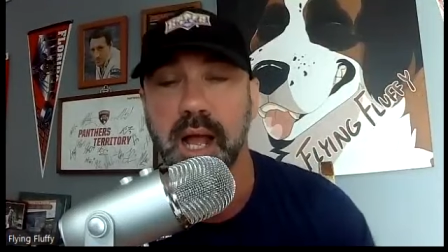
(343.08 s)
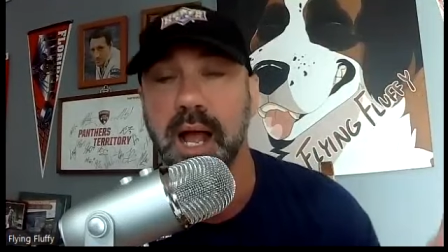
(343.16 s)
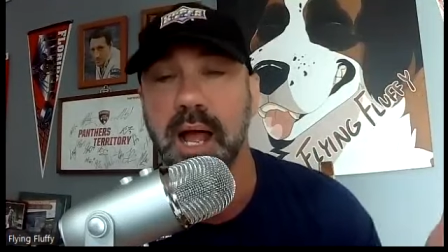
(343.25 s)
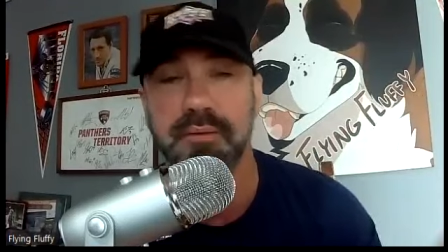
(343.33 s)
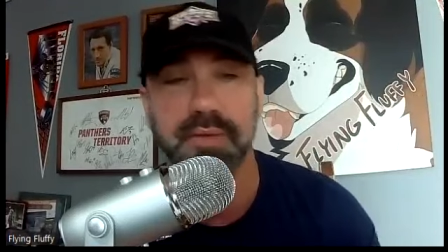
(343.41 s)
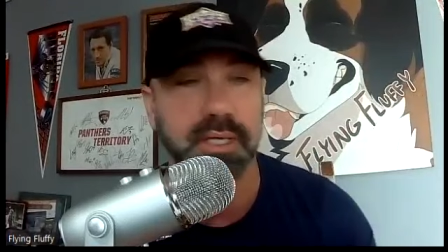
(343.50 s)

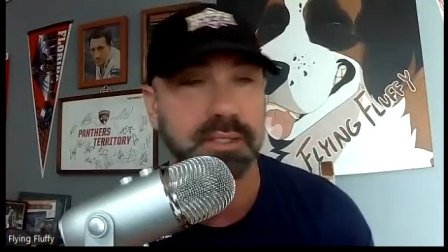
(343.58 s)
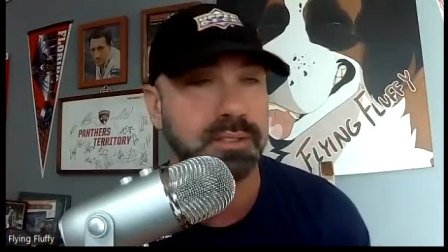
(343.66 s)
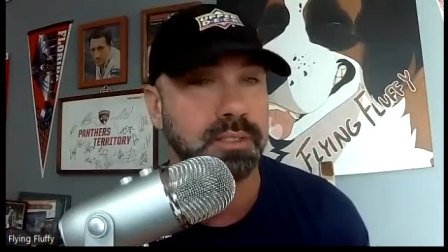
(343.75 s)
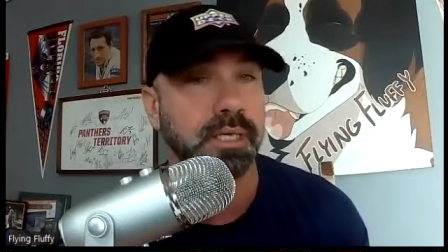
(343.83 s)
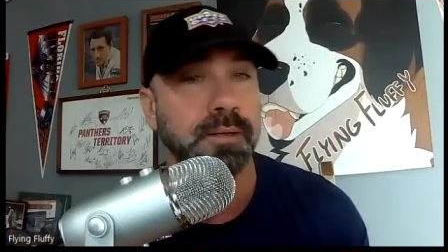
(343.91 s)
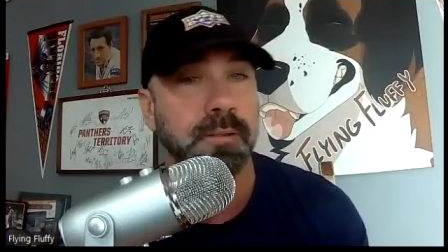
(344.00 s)

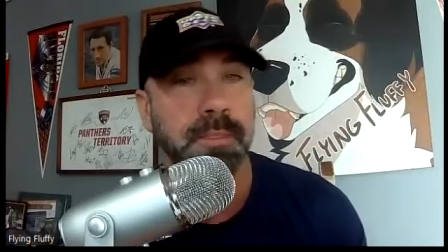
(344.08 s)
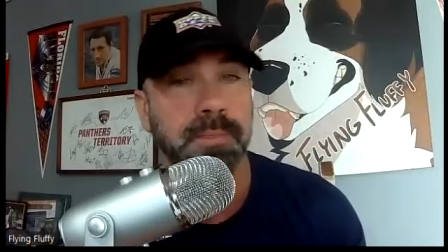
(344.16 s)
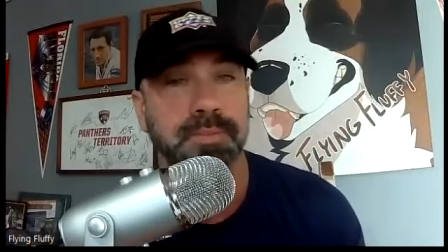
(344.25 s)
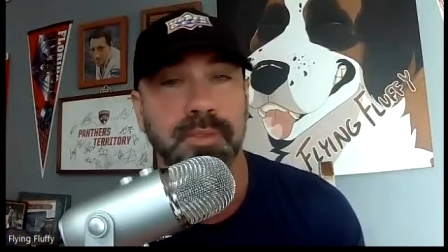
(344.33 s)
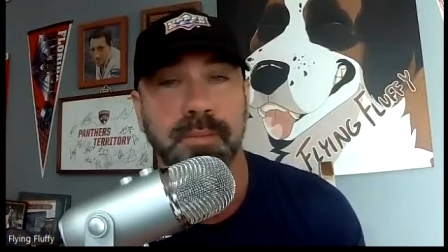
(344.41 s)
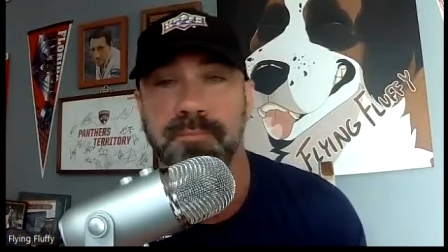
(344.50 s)
Obviously,
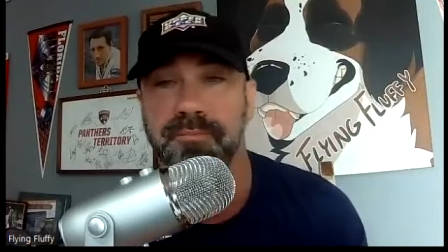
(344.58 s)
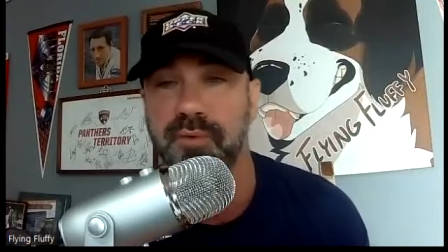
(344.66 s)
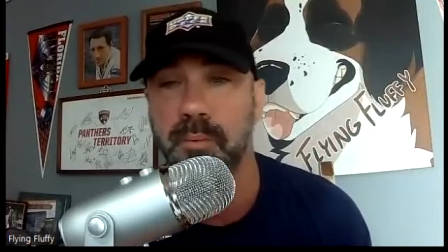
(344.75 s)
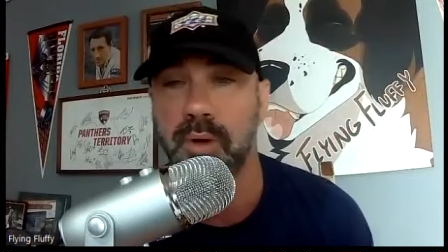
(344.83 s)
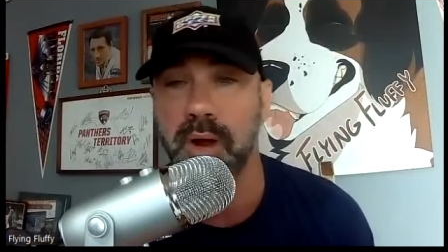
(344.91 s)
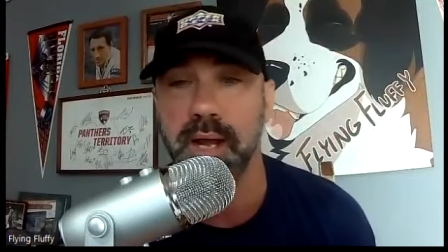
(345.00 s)

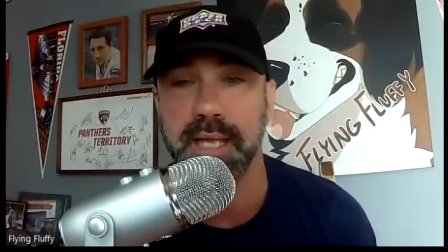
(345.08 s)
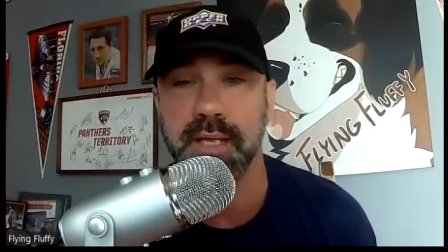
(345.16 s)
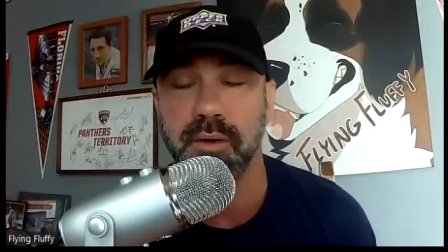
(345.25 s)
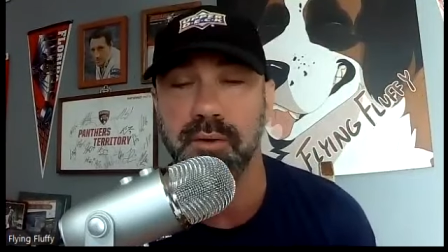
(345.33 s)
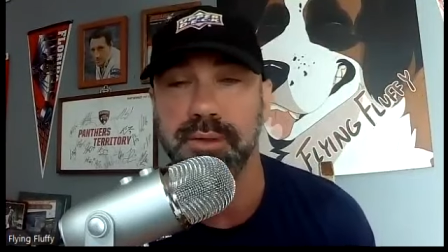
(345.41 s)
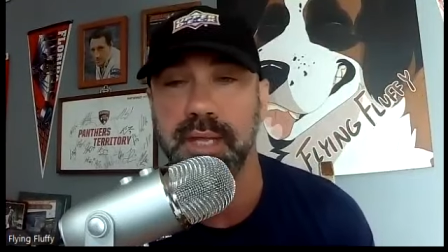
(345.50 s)
from what, you
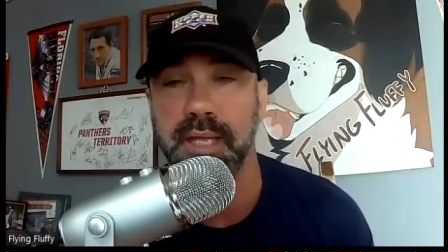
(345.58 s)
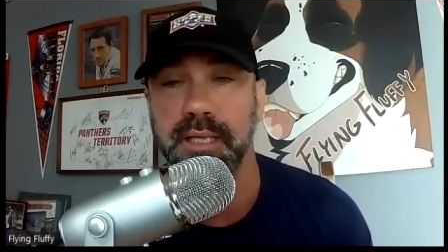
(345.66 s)
know,